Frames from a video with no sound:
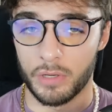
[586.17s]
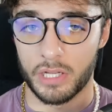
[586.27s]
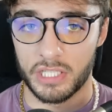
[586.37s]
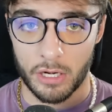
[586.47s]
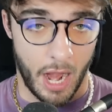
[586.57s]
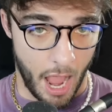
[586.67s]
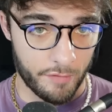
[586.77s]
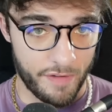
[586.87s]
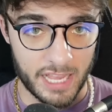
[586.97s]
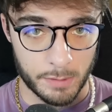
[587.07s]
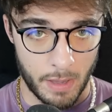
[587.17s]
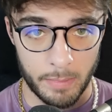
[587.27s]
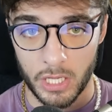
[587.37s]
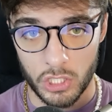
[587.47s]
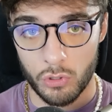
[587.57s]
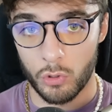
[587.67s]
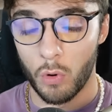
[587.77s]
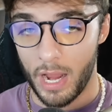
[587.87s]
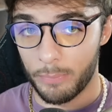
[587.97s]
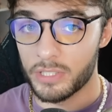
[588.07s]
when you consider how fast Mei and Yu
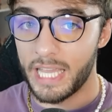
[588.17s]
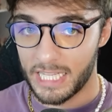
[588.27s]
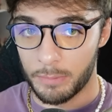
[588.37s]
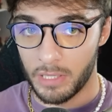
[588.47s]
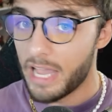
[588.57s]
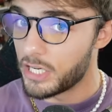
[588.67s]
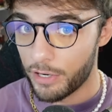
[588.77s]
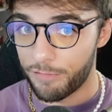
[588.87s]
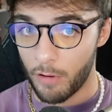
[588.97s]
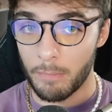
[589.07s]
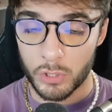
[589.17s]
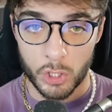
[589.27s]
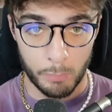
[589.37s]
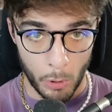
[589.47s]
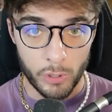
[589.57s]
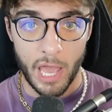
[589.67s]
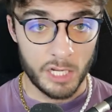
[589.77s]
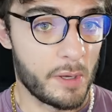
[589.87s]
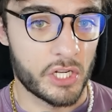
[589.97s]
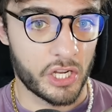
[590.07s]
were able to get to Malaysia from Shibuya,
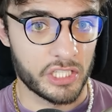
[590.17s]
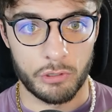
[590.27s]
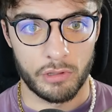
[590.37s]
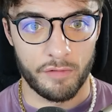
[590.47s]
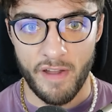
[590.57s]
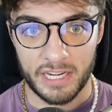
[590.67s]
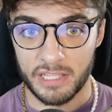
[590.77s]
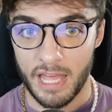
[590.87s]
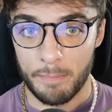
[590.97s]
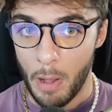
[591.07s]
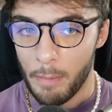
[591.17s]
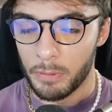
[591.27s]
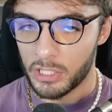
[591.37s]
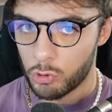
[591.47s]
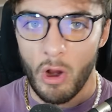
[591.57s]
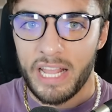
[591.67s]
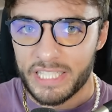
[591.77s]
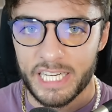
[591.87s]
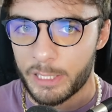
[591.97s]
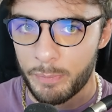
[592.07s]
especially considering the fact that public
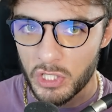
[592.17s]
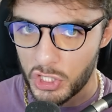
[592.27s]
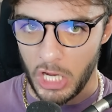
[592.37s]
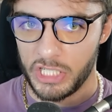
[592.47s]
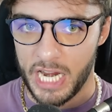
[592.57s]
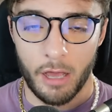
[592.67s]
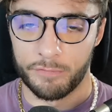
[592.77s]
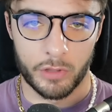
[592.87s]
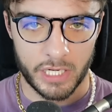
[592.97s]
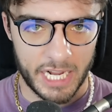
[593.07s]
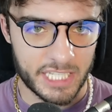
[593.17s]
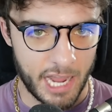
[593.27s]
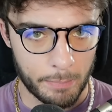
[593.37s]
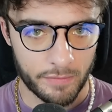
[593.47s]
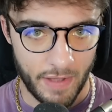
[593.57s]
transit has been shut down for the next couple of